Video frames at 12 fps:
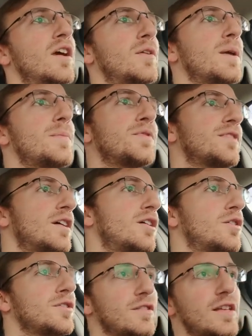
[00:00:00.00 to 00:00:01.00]
And people say,
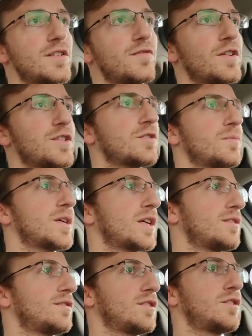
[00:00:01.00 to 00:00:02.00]
oh, it's less efficient
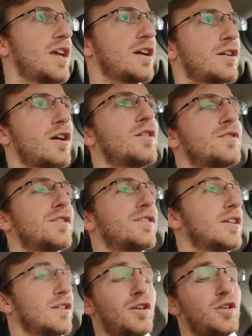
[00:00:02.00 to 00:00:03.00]
because you can't coast.
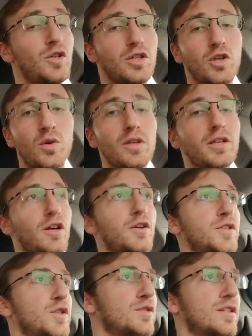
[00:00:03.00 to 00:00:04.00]
It's like, no, you can totally
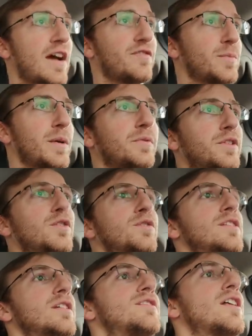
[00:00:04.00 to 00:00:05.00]
coast. You just have to be able to
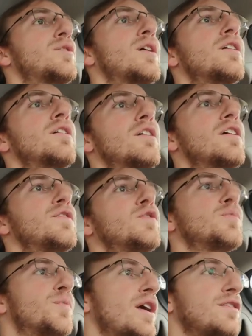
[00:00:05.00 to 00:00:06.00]
use the accelerator. If you
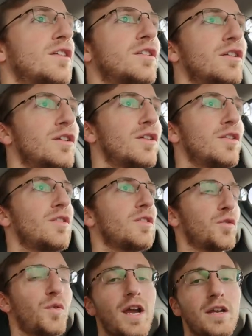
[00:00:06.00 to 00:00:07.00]
depress it
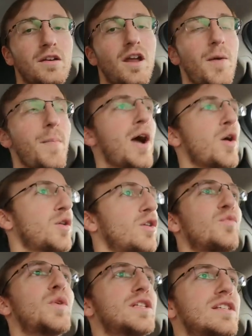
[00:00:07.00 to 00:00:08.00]
the right amount,
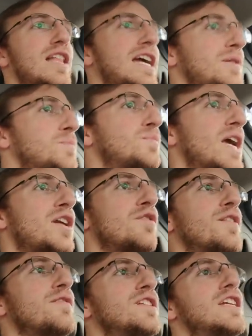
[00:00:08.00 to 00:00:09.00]
which is like 10
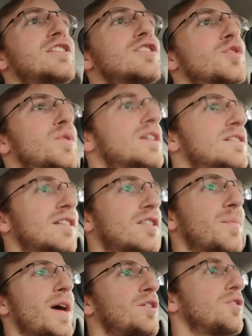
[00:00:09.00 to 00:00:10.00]
or 15 degrees on
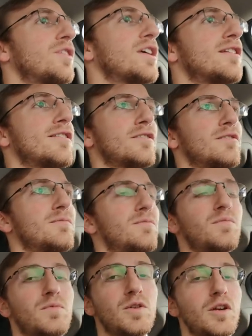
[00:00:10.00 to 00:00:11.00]
pedal, then
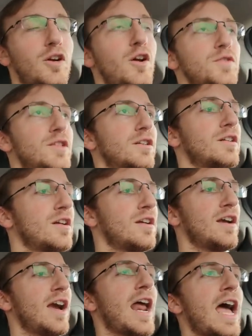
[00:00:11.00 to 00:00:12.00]
you're coasting.
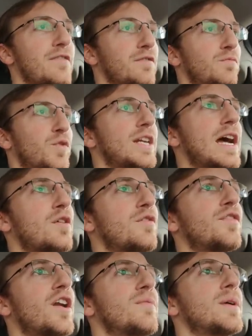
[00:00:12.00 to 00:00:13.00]
And I have a readout in
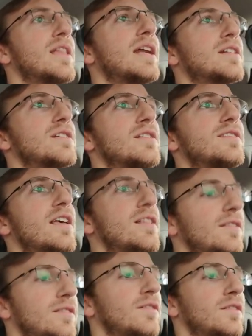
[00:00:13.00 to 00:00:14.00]
front of me that actually
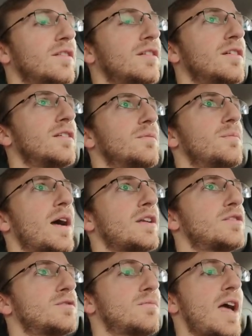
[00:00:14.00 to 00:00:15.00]
says
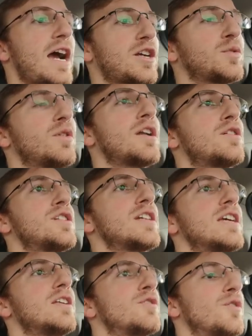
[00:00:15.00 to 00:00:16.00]
my actual energy
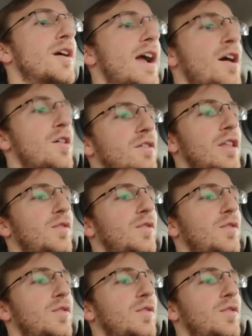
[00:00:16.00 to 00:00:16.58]
in or out.